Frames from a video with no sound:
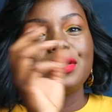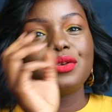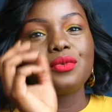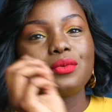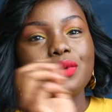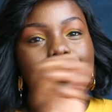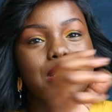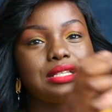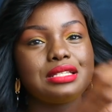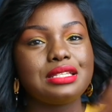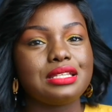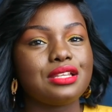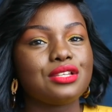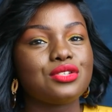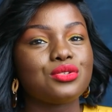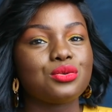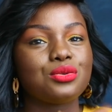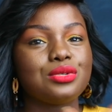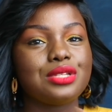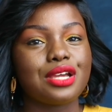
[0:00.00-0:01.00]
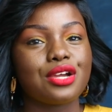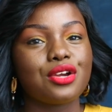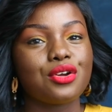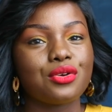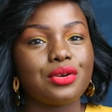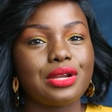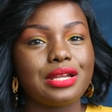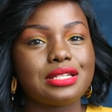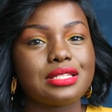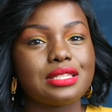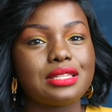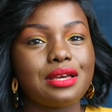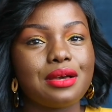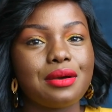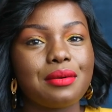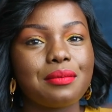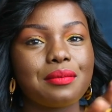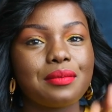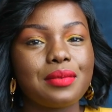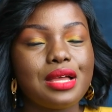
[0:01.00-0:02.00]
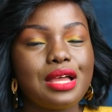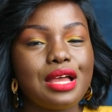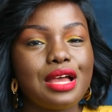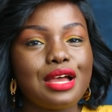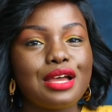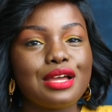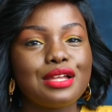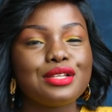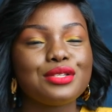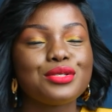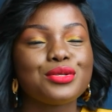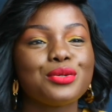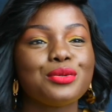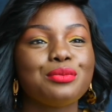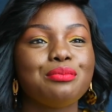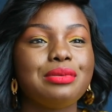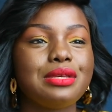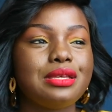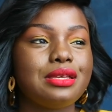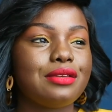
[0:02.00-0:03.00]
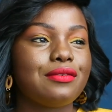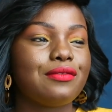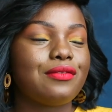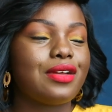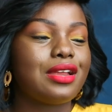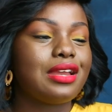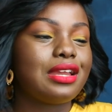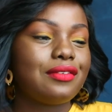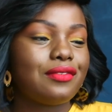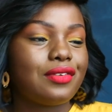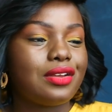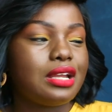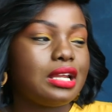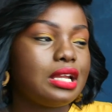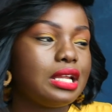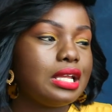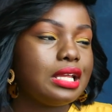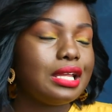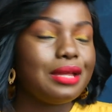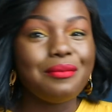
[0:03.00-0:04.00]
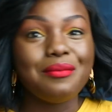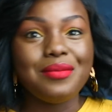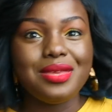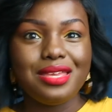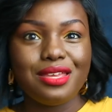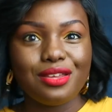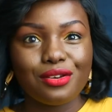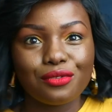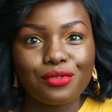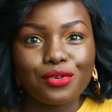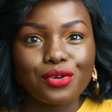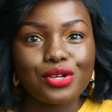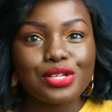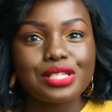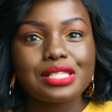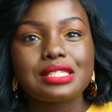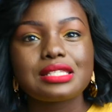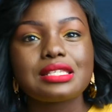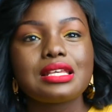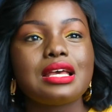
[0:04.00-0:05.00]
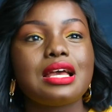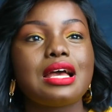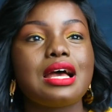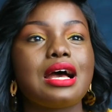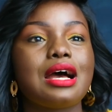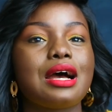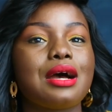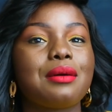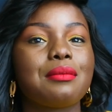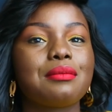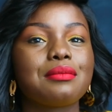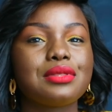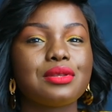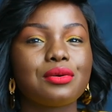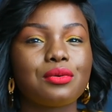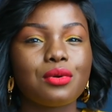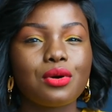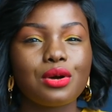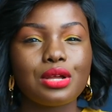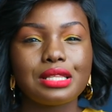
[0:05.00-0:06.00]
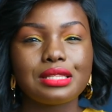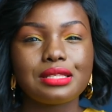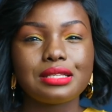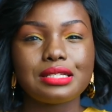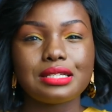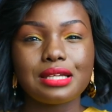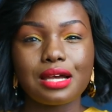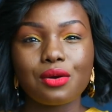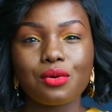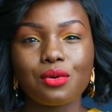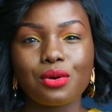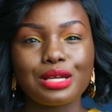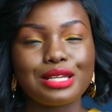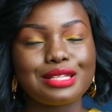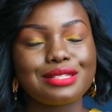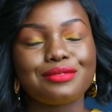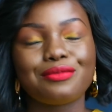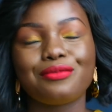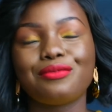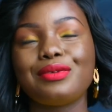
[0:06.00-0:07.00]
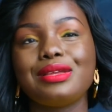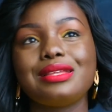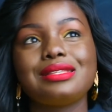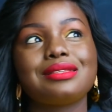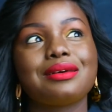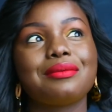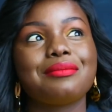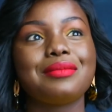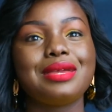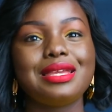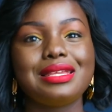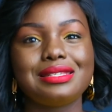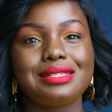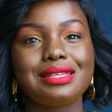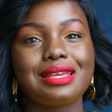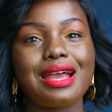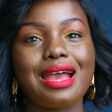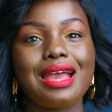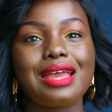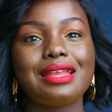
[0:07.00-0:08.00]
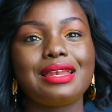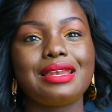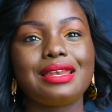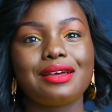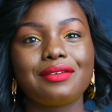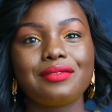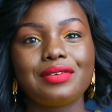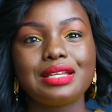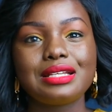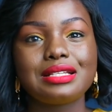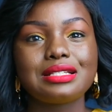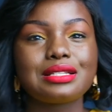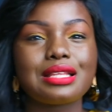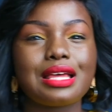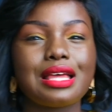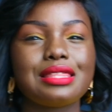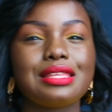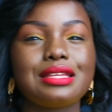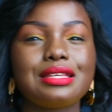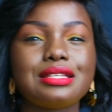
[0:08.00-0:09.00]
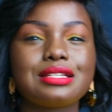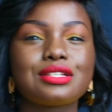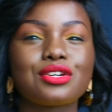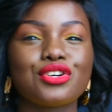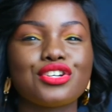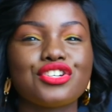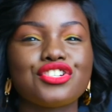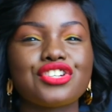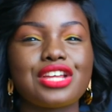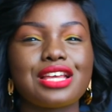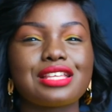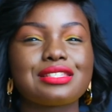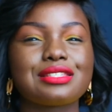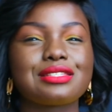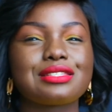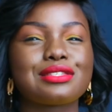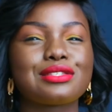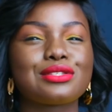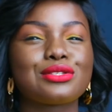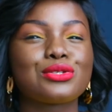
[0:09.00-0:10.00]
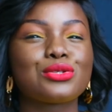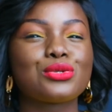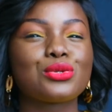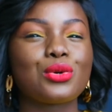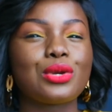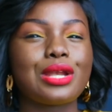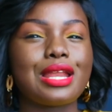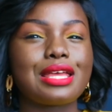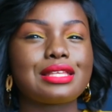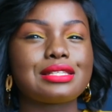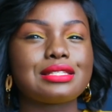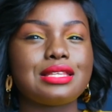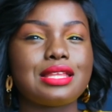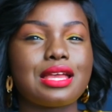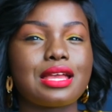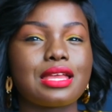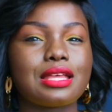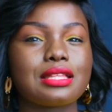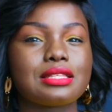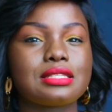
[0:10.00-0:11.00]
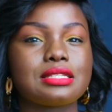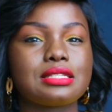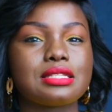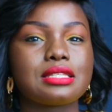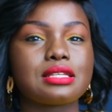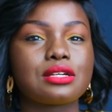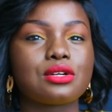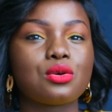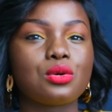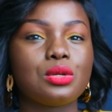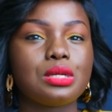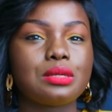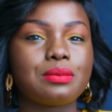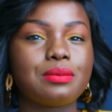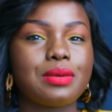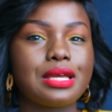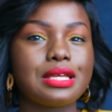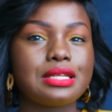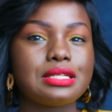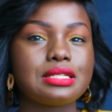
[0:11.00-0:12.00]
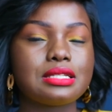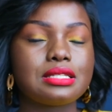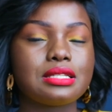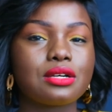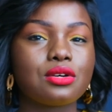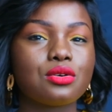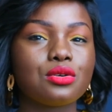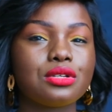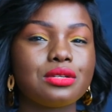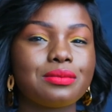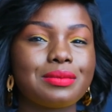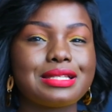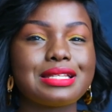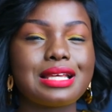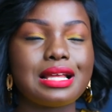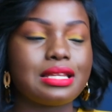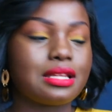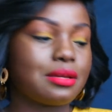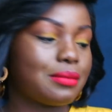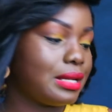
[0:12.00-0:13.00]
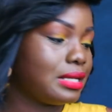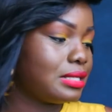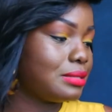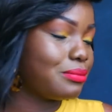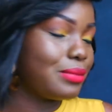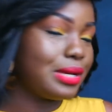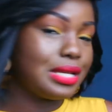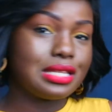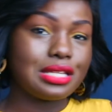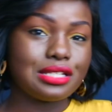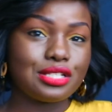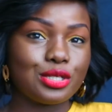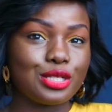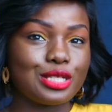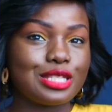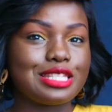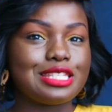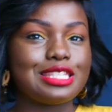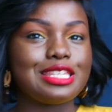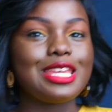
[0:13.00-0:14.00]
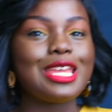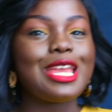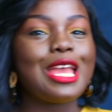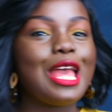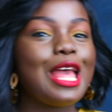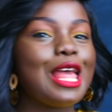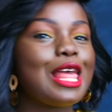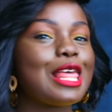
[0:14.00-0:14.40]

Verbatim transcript: been wanting to decorate them to be very very me of course um, the wall the dark wall is is amazing i love it and then it contrasts so nicely against the gold bed the gold metallic bed that you can see